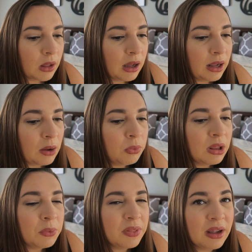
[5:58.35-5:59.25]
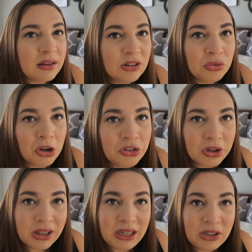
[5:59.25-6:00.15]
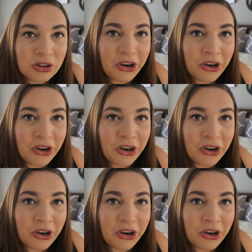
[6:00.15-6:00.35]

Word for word: I, I really want that dishwasher clean